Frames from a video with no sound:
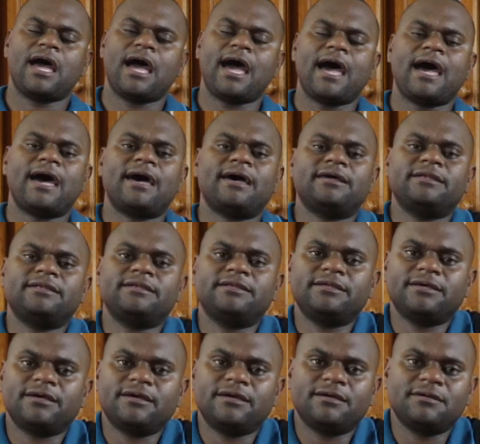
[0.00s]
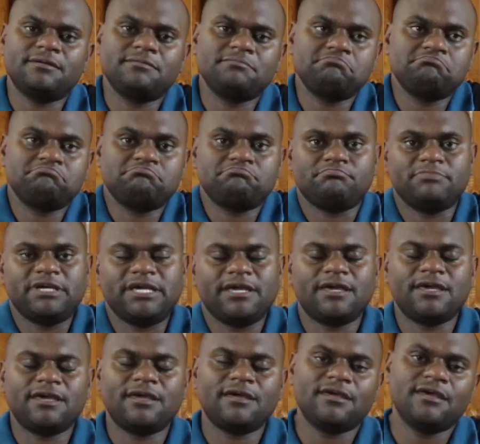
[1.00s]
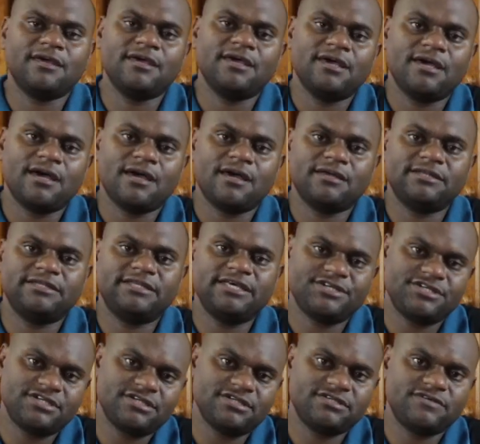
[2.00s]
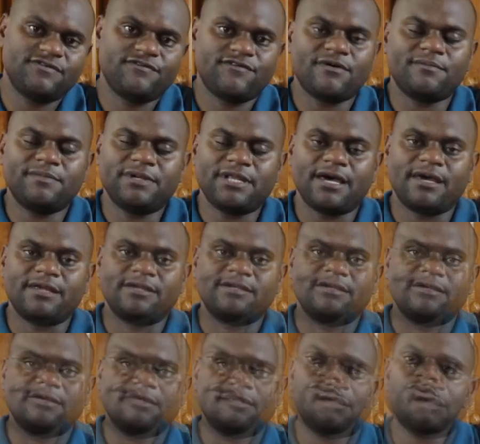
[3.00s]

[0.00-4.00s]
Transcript: and making dishes from that.